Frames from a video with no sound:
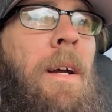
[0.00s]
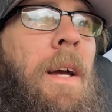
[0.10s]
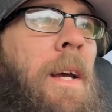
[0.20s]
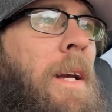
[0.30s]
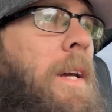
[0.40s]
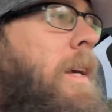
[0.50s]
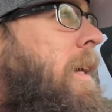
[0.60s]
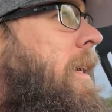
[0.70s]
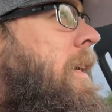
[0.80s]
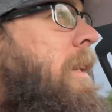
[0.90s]

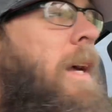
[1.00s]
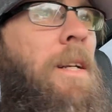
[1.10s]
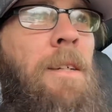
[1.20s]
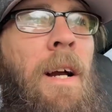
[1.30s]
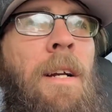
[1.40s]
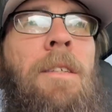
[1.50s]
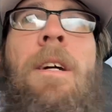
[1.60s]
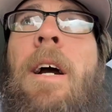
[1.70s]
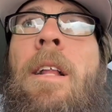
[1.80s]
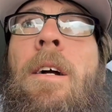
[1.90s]
and that tractor
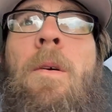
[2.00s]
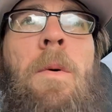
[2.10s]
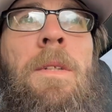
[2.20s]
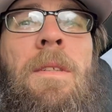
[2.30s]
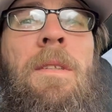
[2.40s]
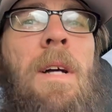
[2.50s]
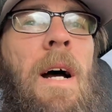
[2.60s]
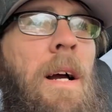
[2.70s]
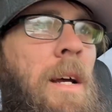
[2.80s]
trailer was not